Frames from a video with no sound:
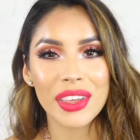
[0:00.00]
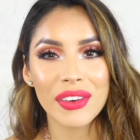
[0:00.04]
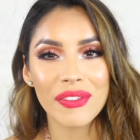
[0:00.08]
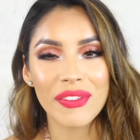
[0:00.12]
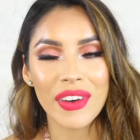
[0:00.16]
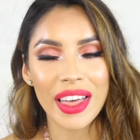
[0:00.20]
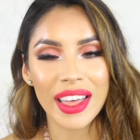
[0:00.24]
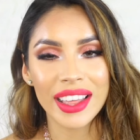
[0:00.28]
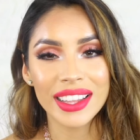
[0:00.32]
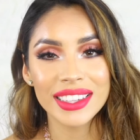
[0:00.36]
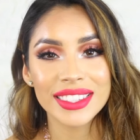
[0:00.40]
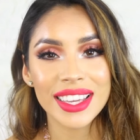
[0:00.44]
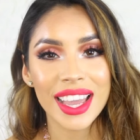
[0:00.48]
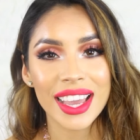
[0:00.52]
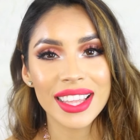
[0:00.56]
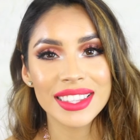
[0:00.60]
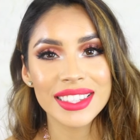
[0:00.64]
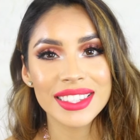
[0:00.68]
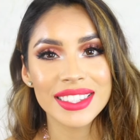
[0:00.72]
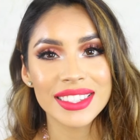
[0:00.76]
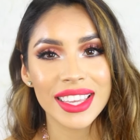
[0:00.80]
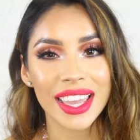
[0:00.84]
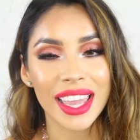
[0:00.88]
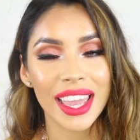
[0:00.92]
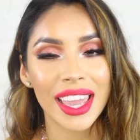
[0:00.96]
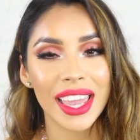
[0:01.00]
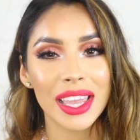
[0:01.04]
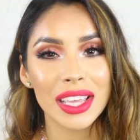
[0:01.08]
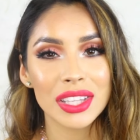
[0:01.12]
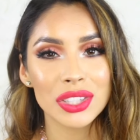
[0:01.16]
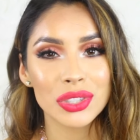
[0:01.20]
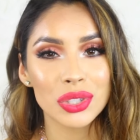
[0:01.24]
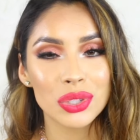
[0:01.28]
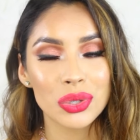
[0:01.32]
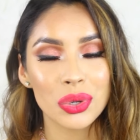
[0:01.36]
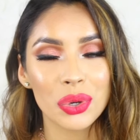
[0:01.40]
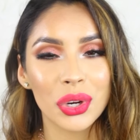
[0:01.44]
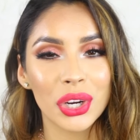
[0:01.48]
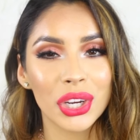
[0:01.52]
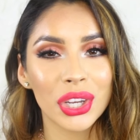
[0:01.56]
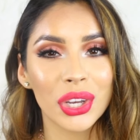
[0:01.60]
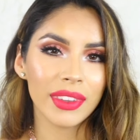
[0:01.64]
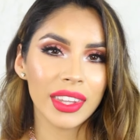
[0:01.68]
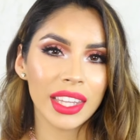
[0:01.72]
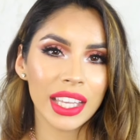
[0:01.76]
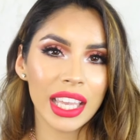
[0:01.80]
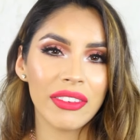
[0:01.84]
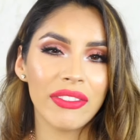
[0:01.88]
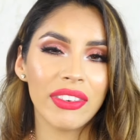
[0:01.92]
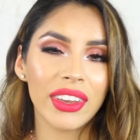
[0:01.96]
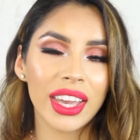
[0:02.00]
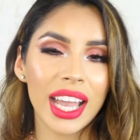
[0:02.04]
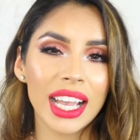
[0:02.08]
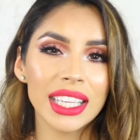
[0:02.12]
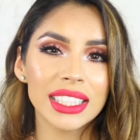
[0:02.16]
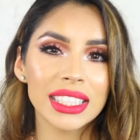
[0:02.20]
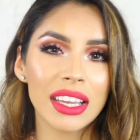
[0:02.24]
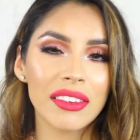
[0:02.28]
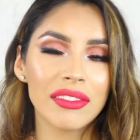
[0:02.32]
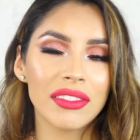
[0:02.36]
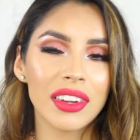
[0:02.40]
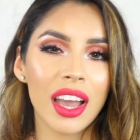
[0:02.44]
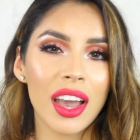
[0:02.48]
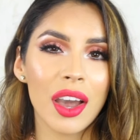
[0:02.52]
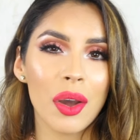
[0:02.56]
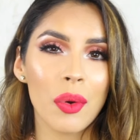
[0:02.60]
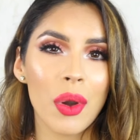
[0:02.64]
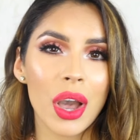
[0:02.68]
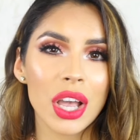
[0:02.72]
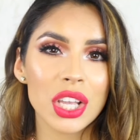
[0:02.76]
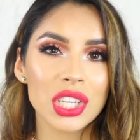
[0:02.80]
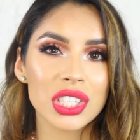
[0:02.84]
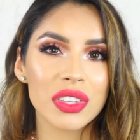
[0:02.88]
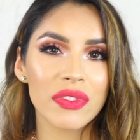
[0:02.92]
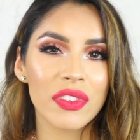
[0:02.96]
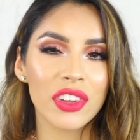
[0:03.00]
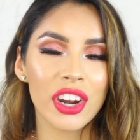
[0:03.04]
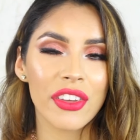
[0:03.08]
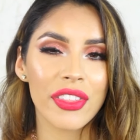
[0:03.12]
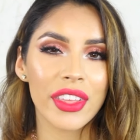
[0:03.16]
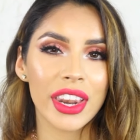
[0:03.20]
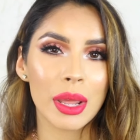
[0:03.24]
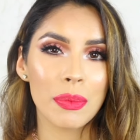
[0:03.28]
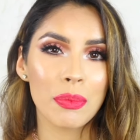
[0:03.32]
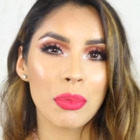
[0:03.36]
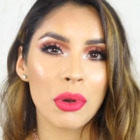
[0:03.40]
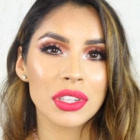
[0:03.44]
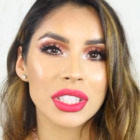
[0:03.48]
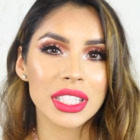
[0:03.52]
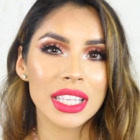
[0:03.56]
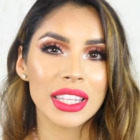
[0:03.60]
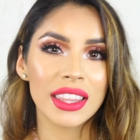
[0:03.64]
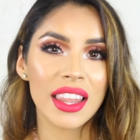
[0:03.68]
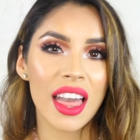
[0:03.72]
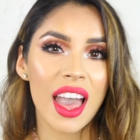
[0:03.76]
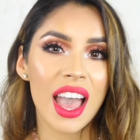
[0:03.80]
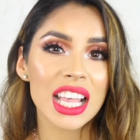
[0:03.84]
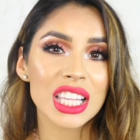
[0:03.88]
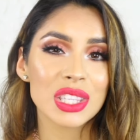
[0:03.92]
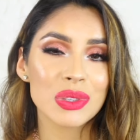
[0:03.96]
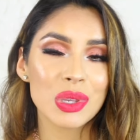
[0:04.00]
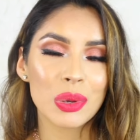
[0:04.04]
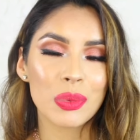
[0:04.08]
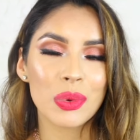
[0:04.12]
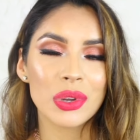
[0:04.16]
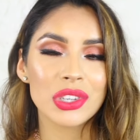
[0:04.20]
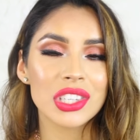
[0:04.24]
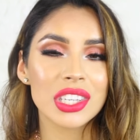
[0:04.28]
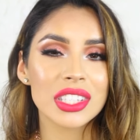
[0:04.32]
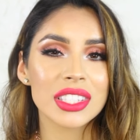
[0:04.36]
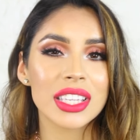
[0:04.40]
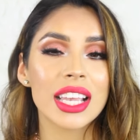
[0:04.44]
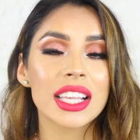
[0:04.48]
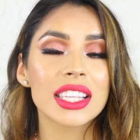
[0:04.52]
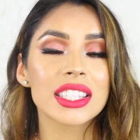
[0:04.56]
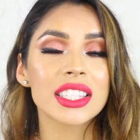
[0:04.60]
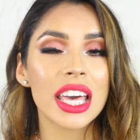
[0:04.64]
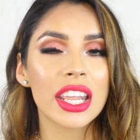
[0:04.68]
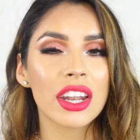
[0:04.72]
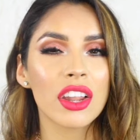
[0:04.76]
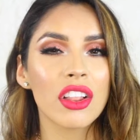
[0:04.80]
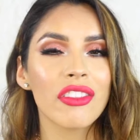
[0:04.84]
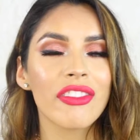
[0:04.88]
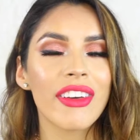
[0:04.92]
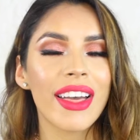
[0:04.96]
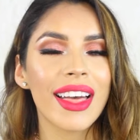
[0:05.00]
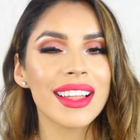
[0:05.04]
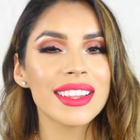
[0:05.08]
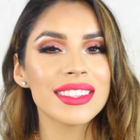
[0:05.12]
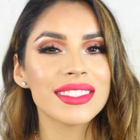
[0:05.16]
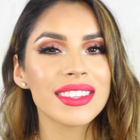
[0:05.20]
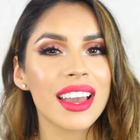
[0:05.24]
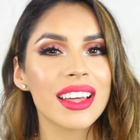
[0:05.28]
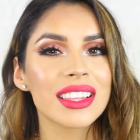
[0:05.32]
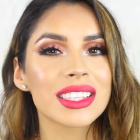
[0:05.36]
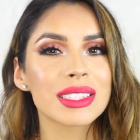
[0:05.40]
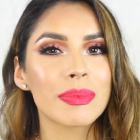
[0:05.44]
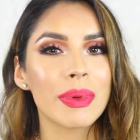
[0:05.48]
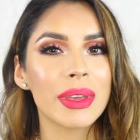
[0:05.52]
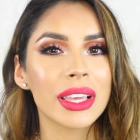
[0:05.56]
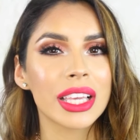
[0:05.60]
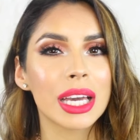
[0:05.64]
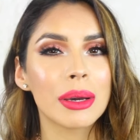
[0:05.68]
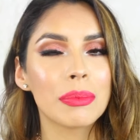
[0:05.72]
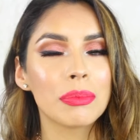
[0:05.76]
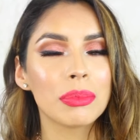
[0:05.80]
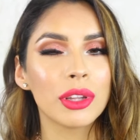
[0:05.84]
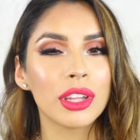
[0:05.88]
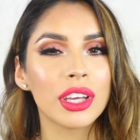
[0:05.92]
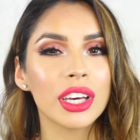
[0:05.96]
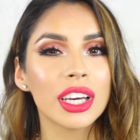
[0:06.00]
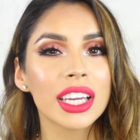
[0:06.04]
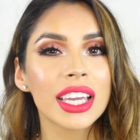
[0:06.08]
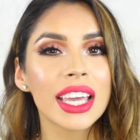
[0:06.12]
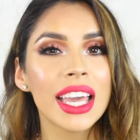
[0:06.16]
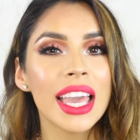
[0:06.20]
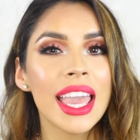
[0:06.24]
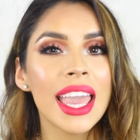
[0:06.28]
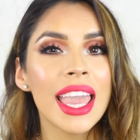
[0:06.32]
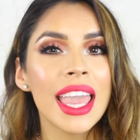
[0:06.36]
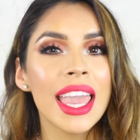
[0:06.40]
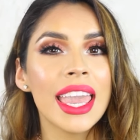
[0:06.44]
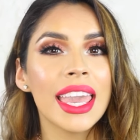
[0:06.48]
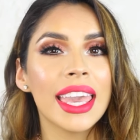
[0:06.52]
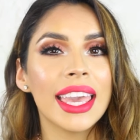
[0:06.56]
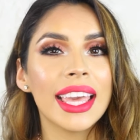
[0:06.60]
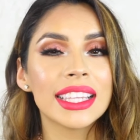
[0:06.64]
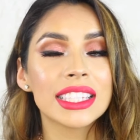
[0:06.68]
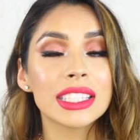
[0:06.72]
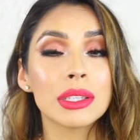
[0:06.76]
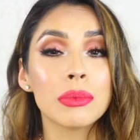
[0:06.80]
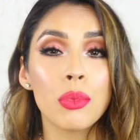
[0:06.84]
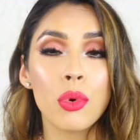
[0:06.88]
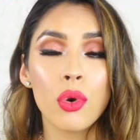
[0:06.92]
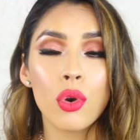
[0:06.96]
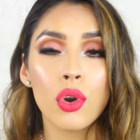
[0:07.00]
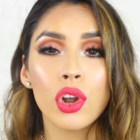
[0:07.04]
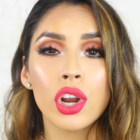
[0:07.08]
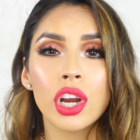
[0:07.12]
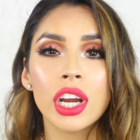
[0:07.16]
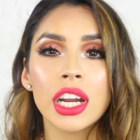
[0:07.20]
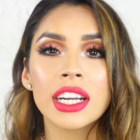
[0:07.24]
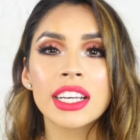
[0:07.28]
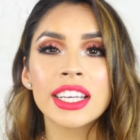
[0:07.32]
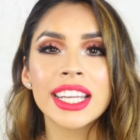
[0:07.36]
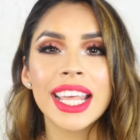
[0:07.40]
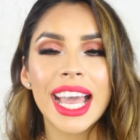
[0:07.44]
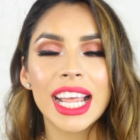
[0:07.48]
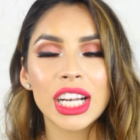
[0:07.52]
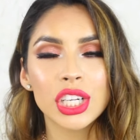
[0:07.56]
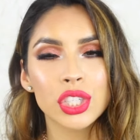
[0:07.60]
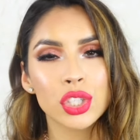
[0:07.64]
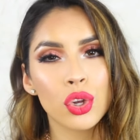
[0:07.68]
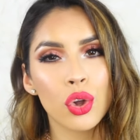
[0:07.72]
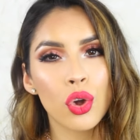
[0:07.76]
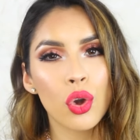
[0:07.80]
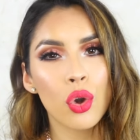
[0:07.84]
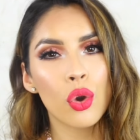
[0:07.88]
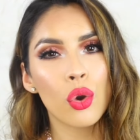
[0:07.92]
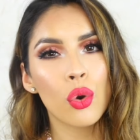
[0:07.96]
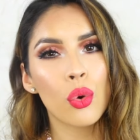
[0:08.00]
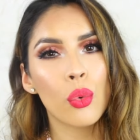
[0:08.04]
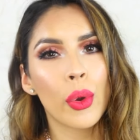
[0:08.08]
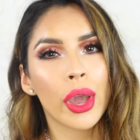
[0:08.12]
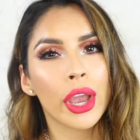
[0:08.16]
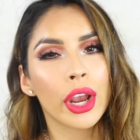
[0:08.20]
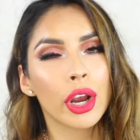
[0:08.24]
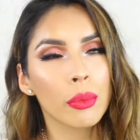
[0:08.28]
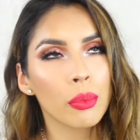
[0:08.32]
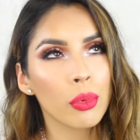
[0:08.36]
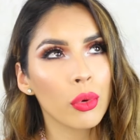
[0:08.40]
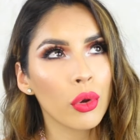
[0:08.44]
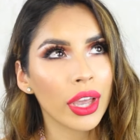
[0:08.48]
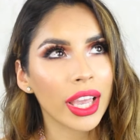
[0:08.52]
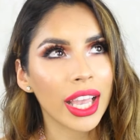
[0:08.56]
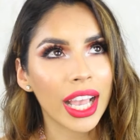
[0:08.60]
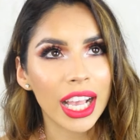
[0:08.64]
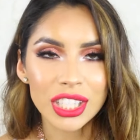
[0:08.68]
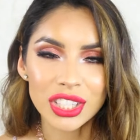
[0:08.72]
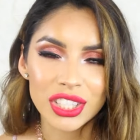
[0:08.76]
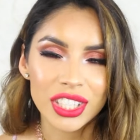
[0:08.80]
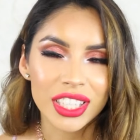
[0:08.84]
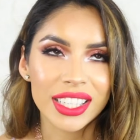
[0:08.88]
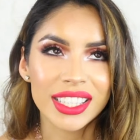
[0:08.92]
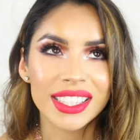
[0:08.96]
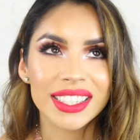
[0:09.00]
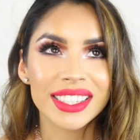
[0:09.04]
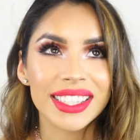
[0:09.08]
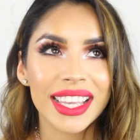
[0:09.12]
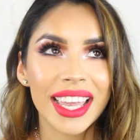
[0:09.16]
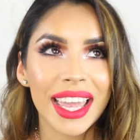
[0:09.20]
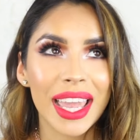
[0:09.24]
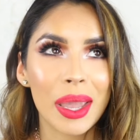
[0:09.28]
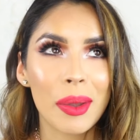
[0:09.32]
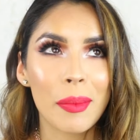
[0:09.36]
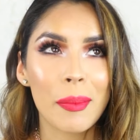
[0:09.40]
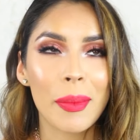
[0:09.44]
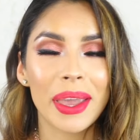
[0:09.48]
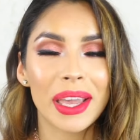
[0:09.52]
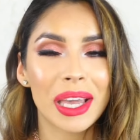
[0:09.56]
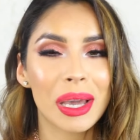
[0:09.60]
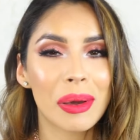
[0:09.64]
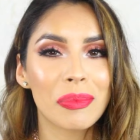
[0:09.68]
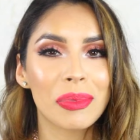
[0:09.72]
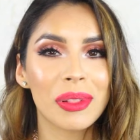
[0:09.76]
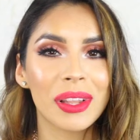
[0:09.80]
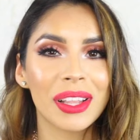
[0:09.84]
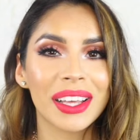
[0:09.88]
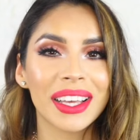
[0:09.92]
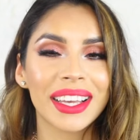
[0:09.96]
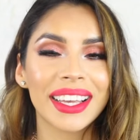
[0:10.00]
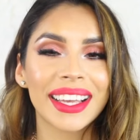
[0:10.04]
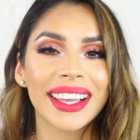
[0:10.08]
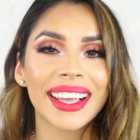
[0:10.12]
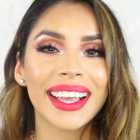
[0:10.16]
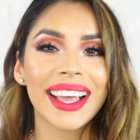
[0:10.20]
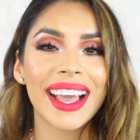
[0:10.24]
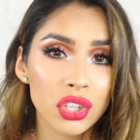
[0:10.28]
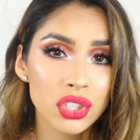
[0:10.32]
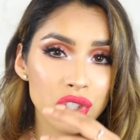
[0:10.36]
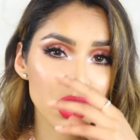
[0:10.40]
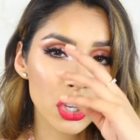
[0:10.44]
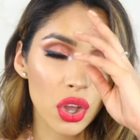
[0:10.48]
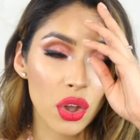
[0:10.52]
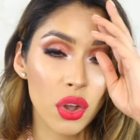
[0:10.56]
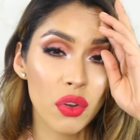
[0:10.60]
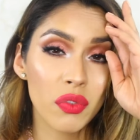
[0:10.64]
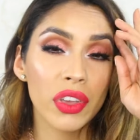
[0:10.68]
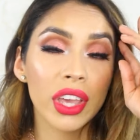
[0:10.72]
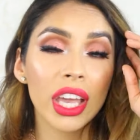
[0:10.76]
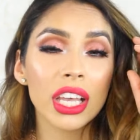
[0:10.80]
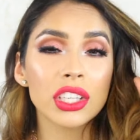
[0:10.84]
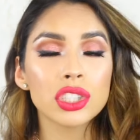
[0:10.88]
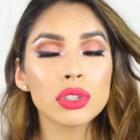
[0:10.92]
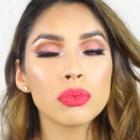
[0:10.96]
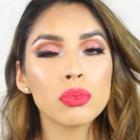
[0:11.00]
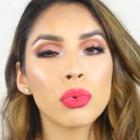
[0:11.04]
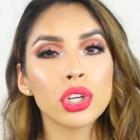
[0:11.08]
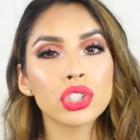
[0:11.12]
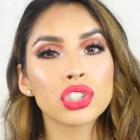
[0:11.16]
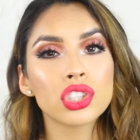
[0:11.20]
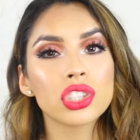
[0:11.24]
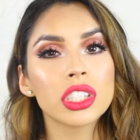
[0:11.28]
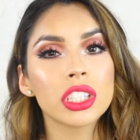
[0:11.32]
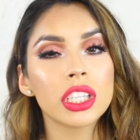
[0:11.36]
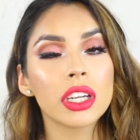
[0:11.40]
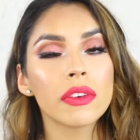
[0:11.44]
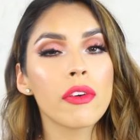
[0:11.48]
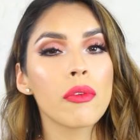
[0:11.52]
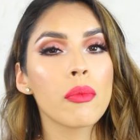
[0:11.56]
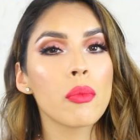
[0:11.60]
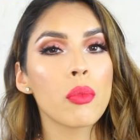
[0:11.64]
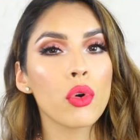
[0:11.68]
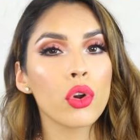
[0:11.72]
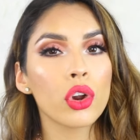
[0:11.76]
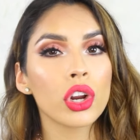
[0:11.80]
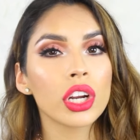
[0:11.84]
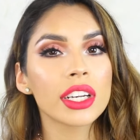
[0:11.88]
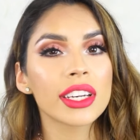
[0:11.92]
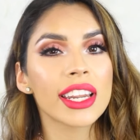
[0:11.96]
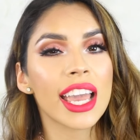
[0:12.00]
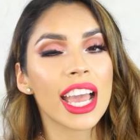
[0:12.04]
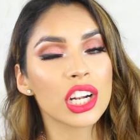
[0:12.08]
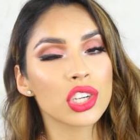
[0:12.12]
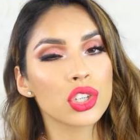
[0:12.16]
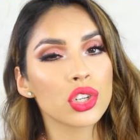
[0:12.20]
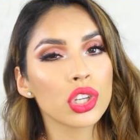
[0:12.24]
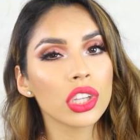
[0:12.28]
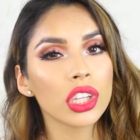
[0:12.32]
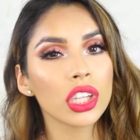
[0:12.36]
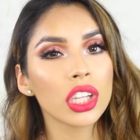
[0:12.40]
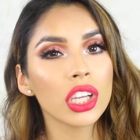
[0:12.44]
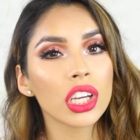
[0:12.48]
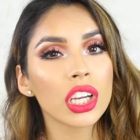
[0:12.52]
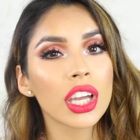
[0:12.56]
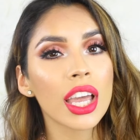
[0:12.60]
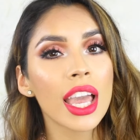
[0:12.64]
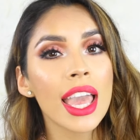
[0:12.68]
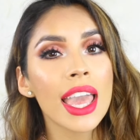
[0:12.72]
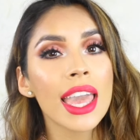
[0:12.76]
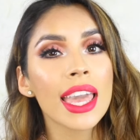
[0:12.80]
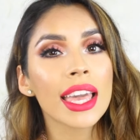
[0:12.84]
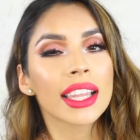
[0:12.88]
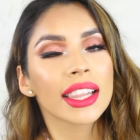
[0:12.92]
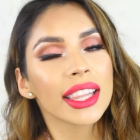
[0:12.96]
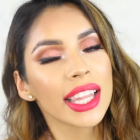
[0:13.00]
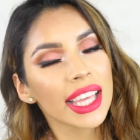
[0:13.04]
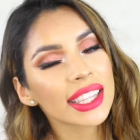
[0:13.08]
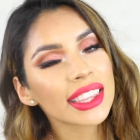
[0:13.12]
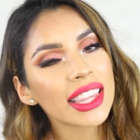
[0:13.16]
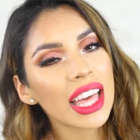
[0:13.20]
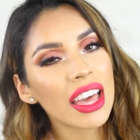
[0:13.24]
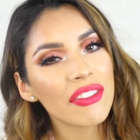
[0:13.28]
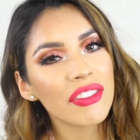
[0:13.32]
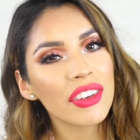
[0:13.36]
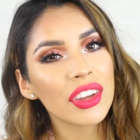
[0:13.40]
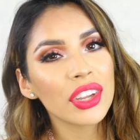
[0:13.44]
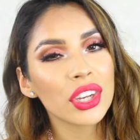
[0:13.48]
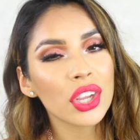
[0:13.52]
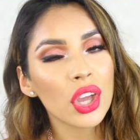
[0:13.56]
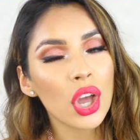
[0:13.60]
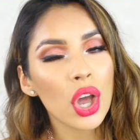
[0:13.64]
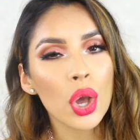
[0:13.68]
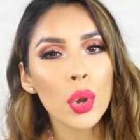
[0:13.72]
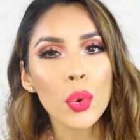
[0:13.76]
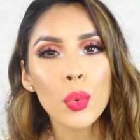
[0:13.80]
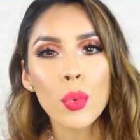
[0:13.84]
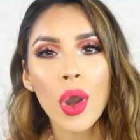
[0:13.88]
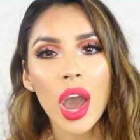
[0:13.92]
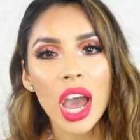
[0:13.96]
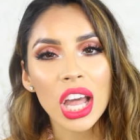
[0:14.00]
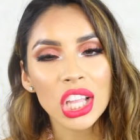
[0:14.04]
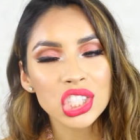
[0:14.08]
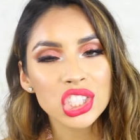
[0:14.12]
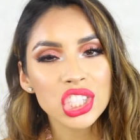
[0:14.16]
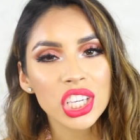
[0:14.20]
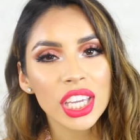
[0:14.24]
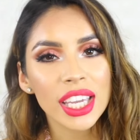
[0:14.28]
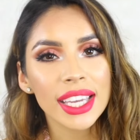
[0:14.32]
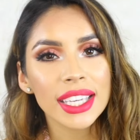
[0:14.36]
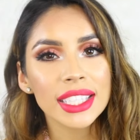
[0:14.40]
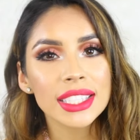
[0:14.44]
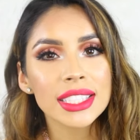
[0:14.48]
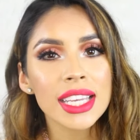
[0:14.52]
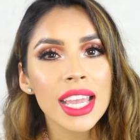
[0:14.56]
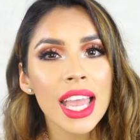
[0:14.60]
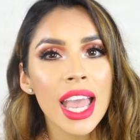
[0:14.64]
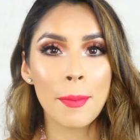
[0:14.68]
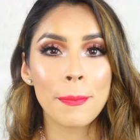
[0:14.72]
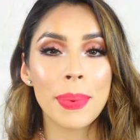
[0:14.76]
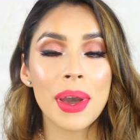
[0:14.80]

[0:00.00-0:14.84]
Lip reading: the Valentine's Day tutorial, if you guys have not watched the video that I posted last week, which is a subtle Valentine's makeup look, it's a more natural, wearable, I guess you can say, makeup look. So if you guys are more interested in a more natural look, click that video and watch it.